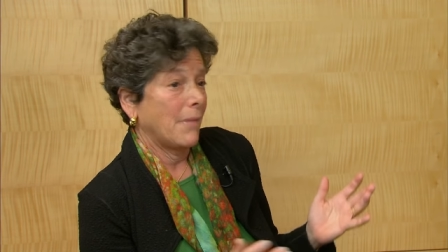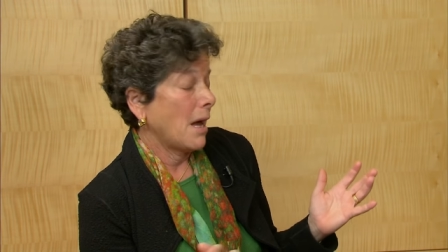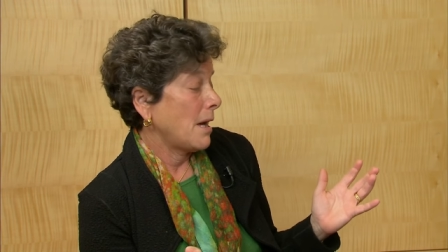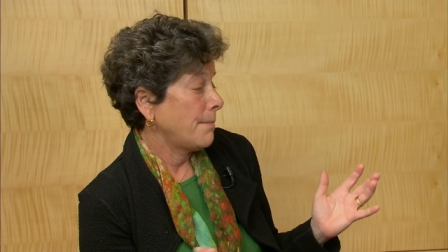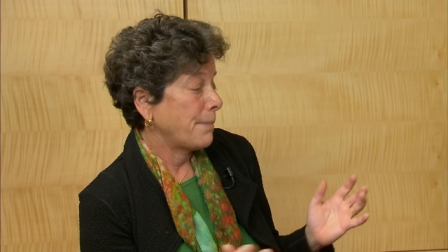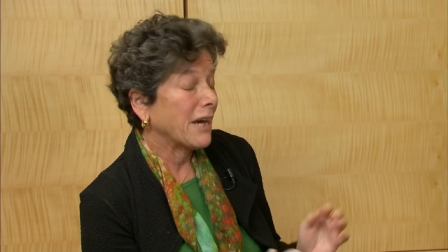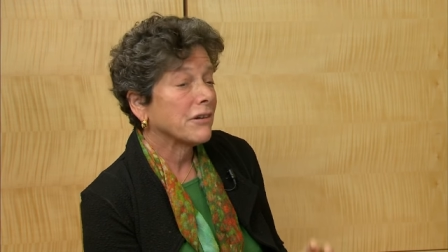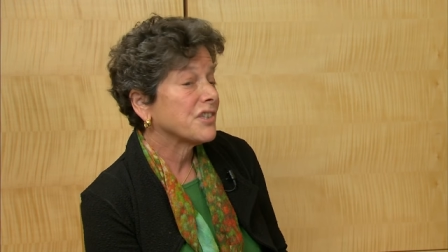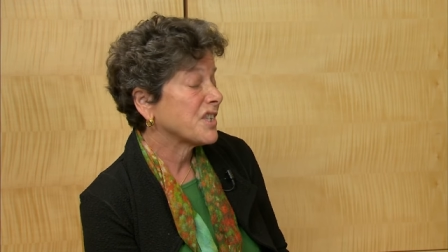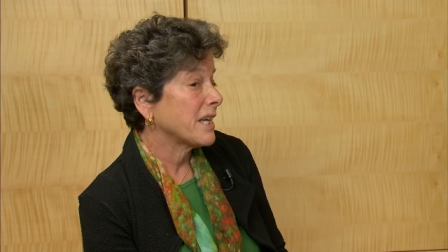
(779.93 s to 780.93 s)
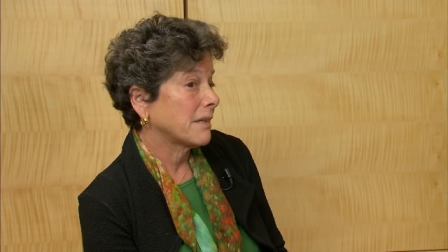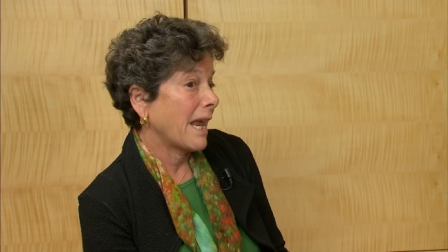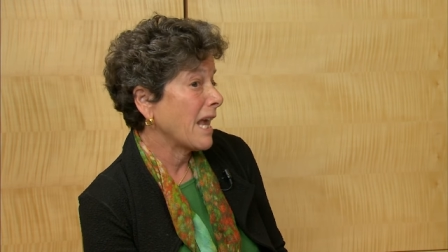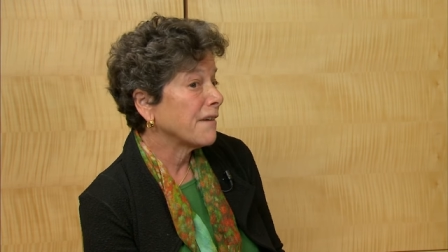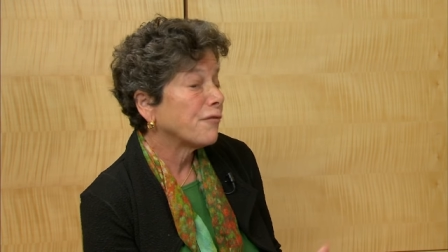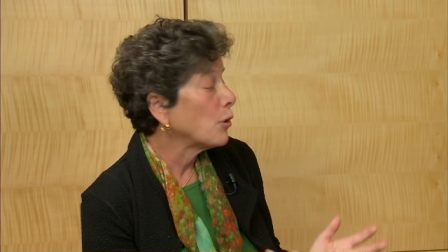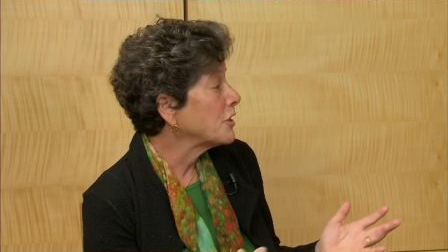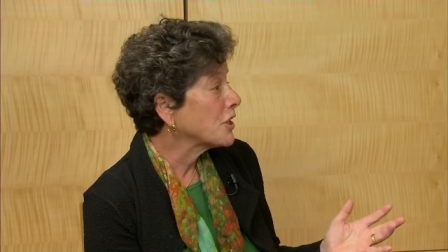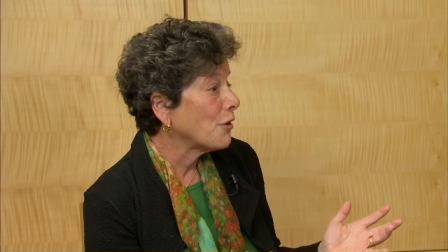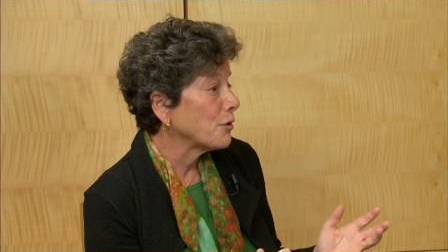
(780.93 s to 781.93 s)
um, parents that can't
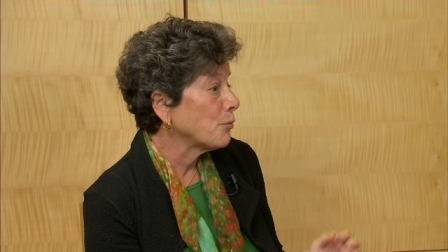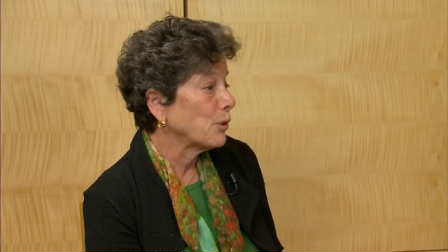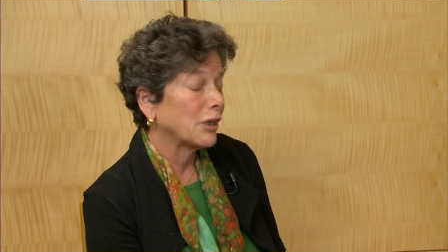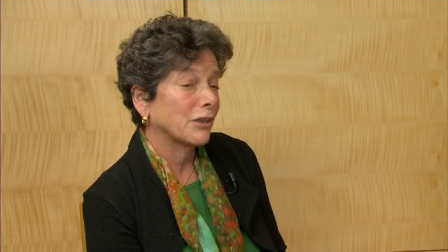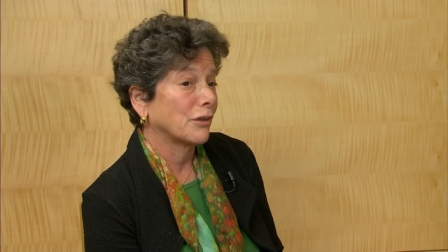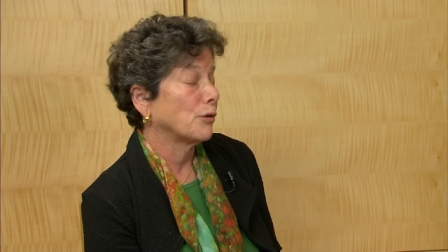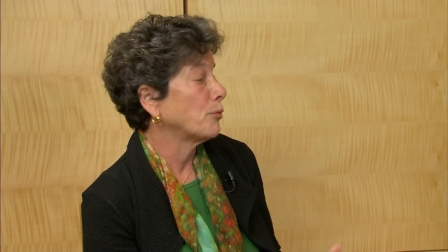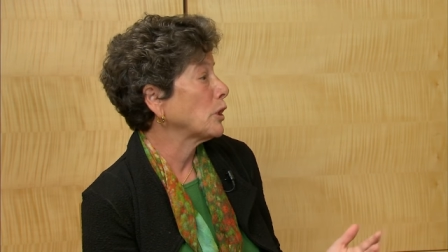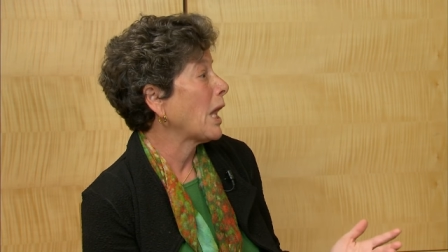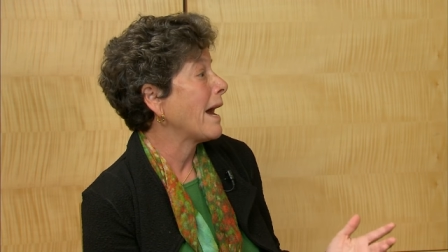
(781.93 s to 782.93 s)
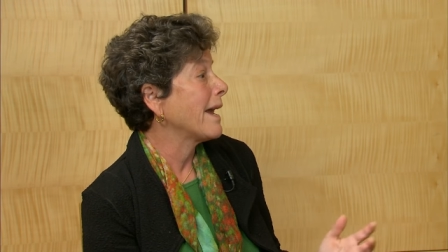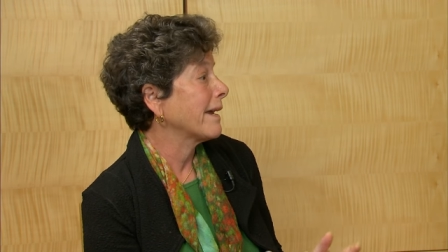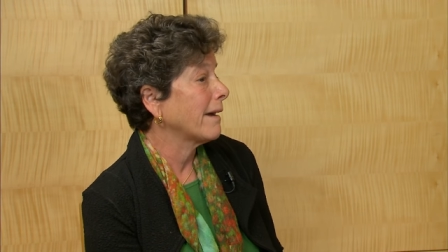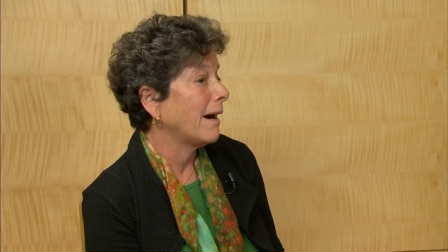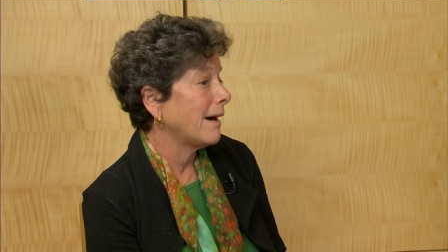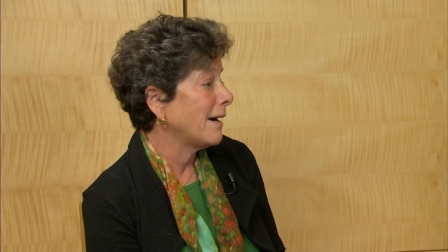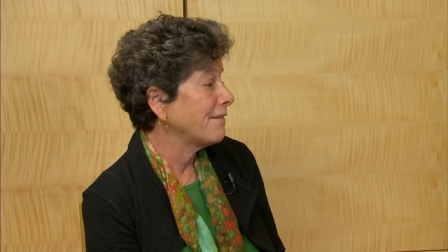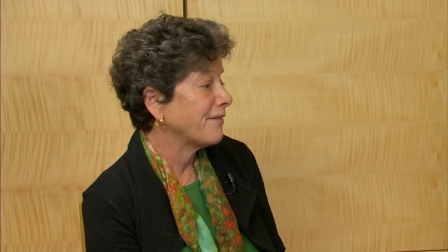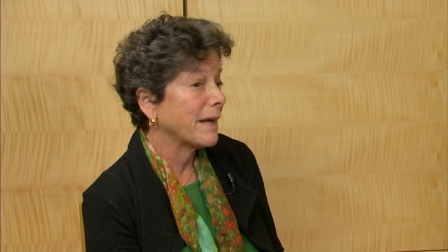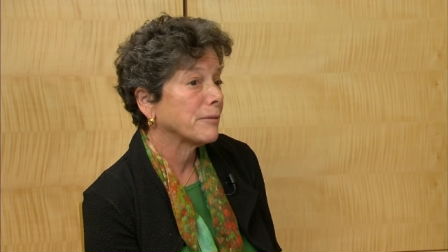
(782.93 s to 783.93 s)
afford to go to work or relying
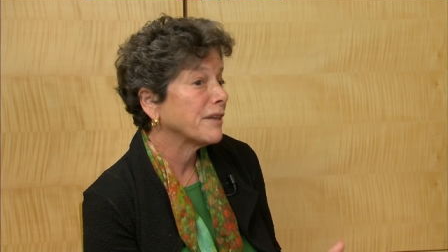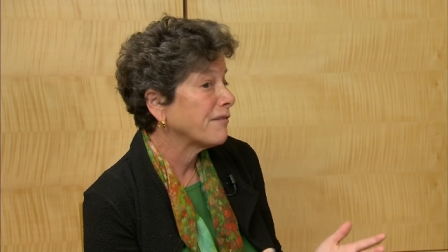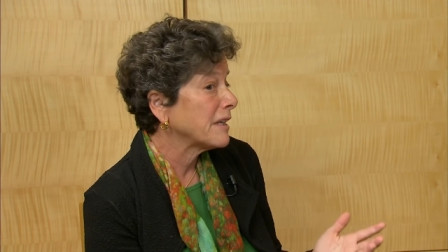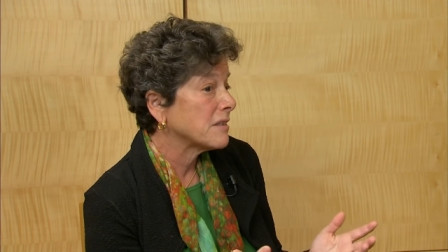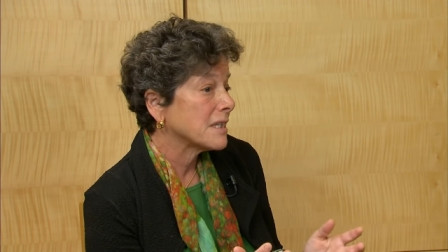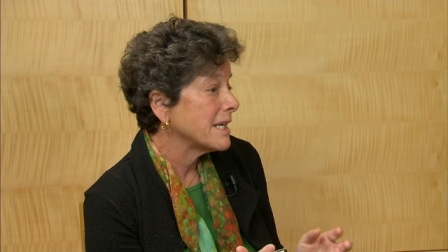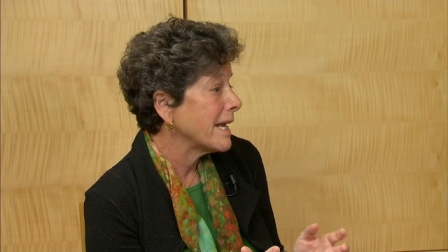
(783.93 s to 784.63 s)
on family, friends, and